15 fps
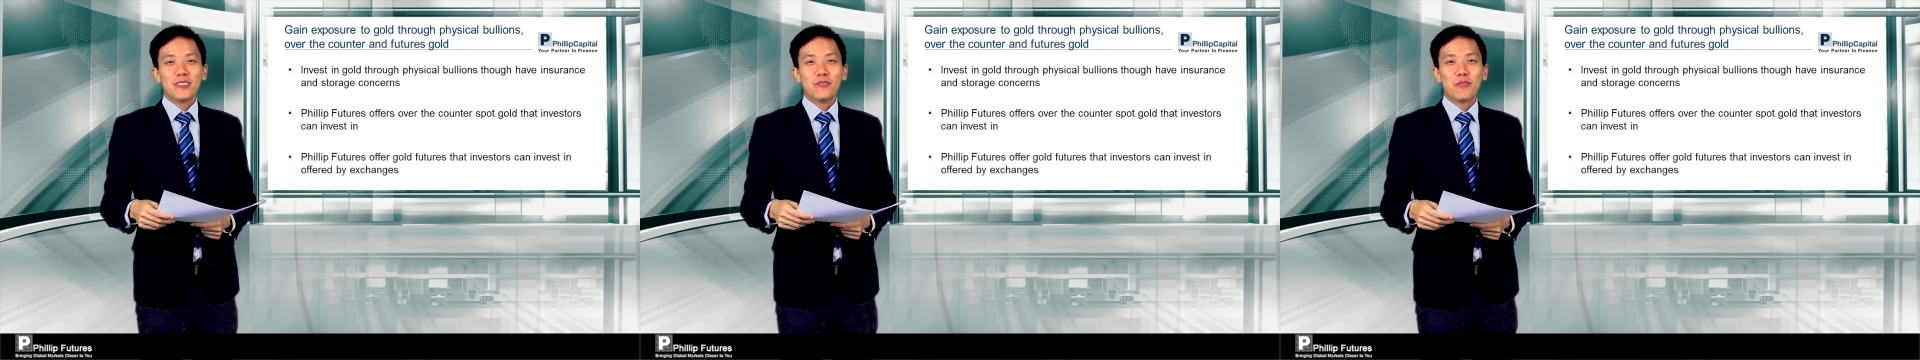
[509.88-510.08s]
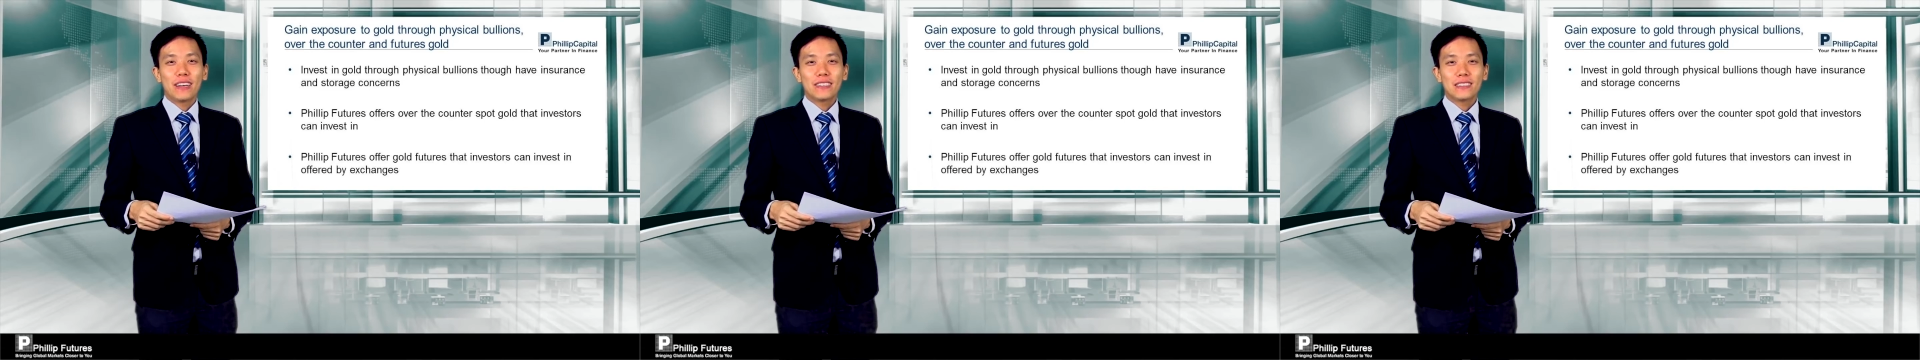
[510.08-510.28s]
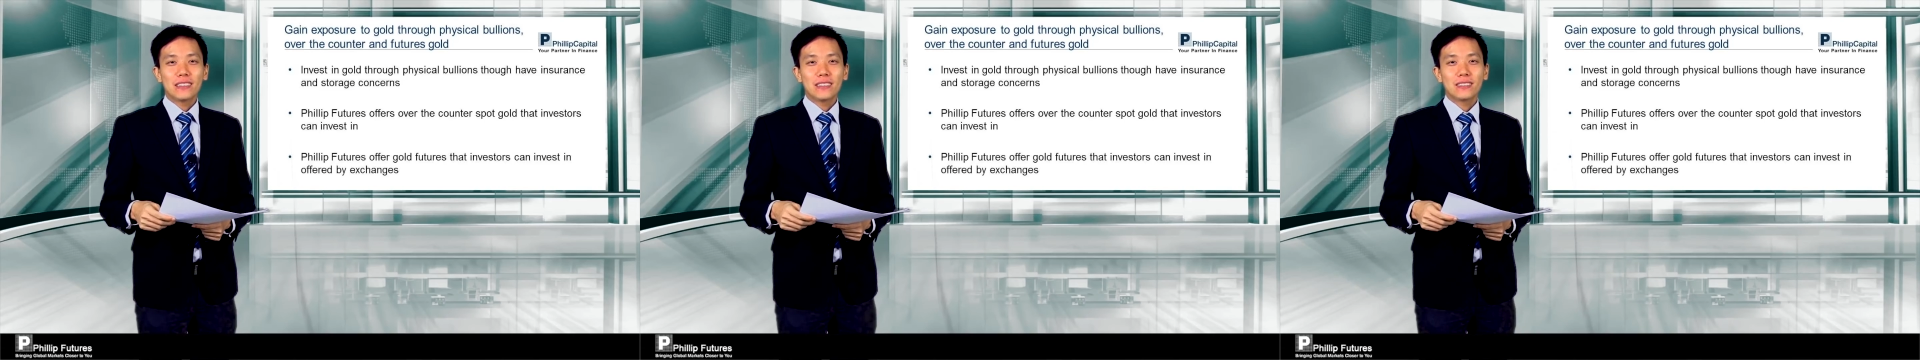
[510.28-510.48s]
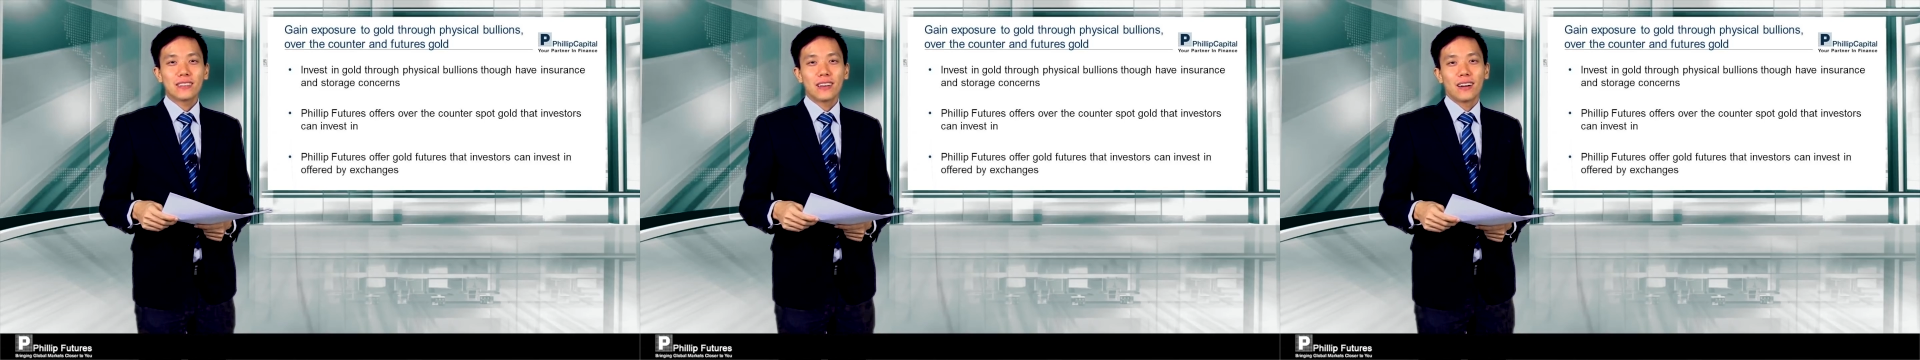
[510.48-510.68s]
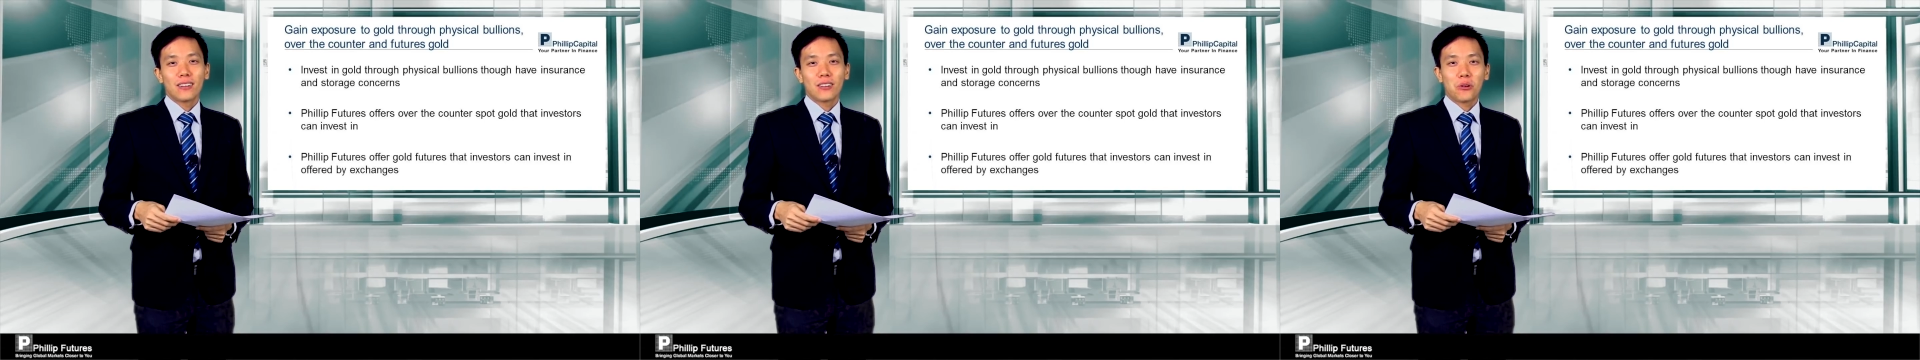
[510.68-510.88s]
Investors
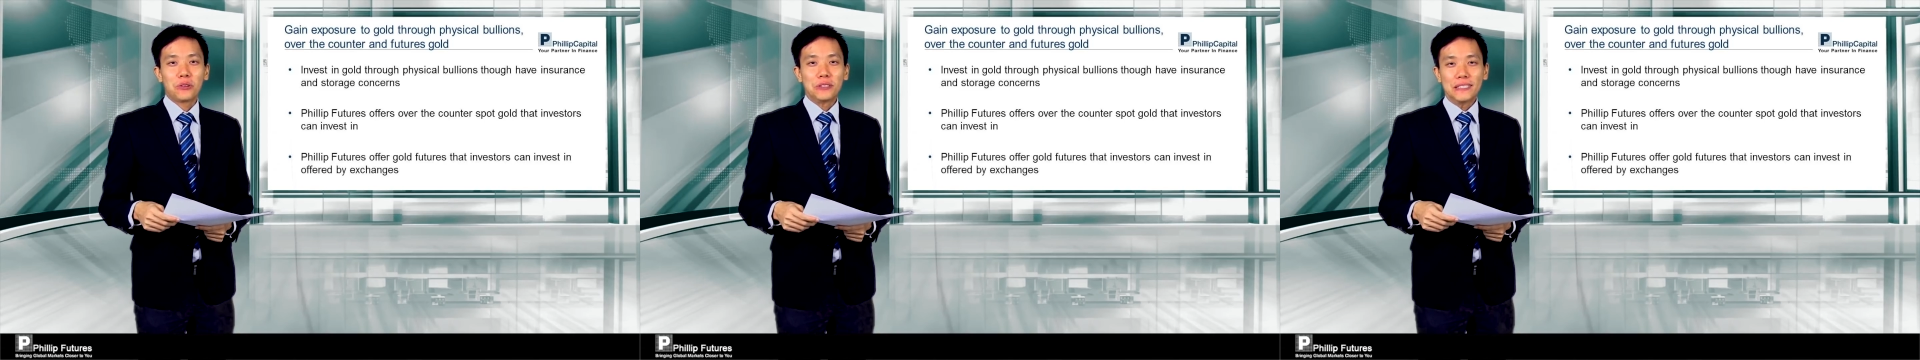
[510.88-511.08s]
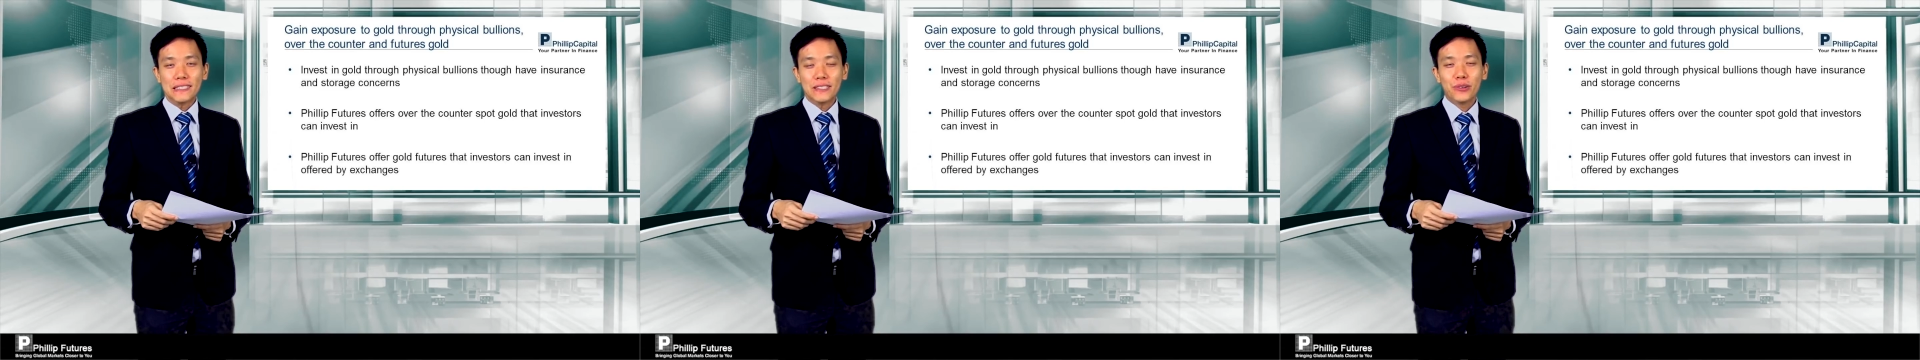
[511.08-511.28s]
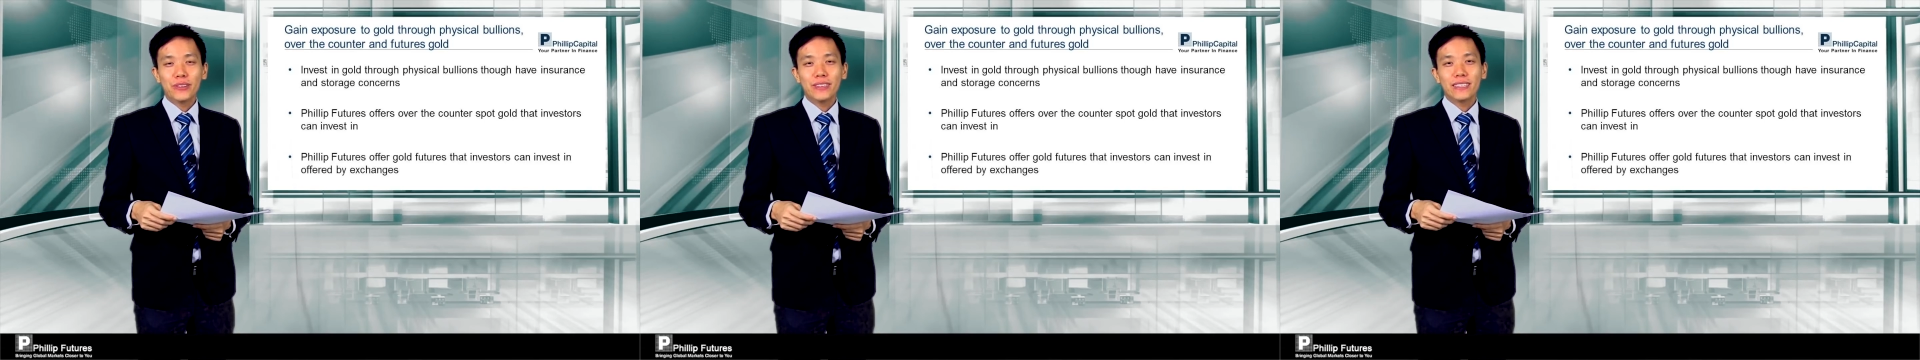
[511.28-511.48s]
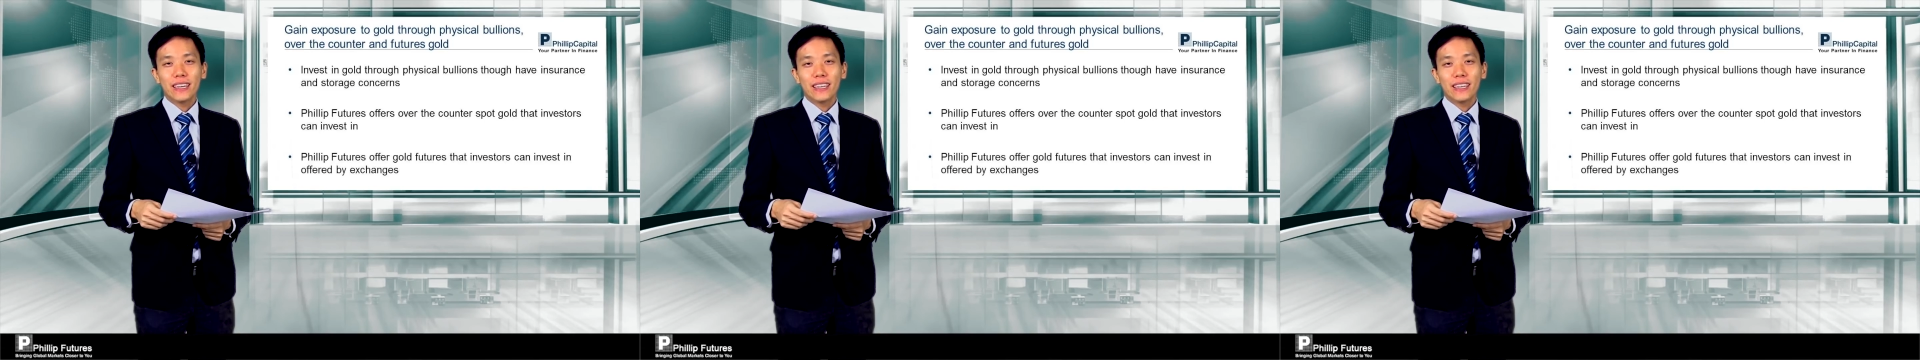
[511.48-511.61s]
that are considering